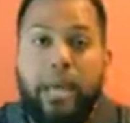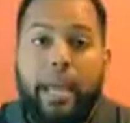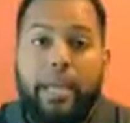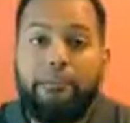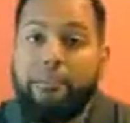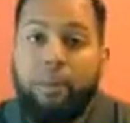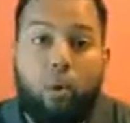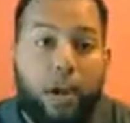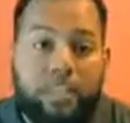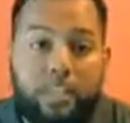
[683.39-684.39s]
And if you have any
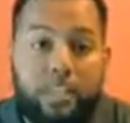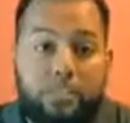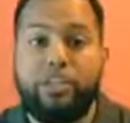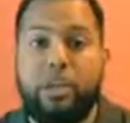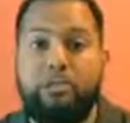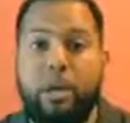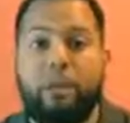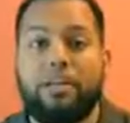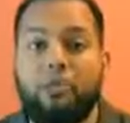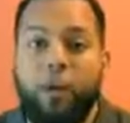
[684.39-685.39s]
questions, just hit me
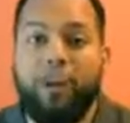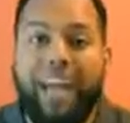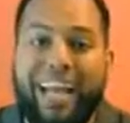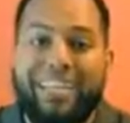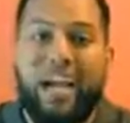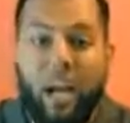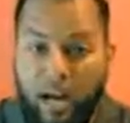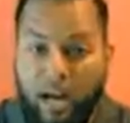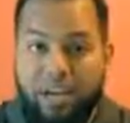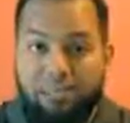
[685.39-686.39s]
up on Twitter at
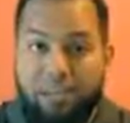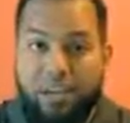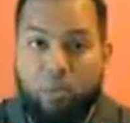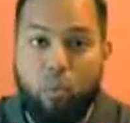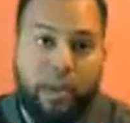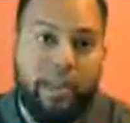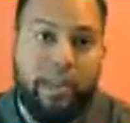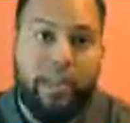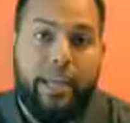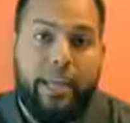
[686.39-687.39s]

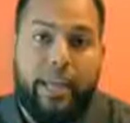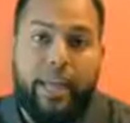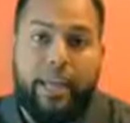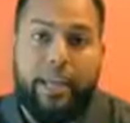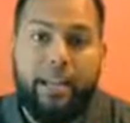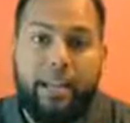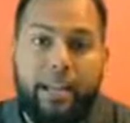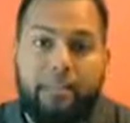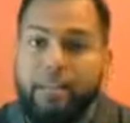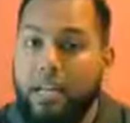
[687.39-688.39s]
KhanB1. And
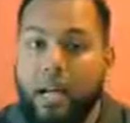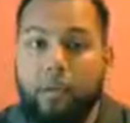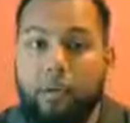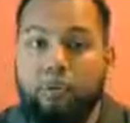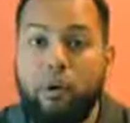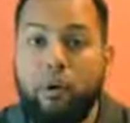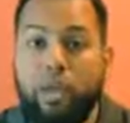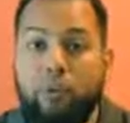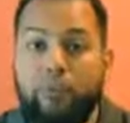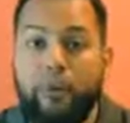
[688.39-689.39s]
I look forward to
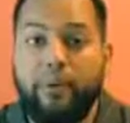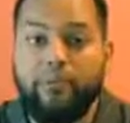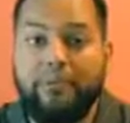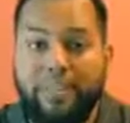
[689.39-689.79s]
hearing from you.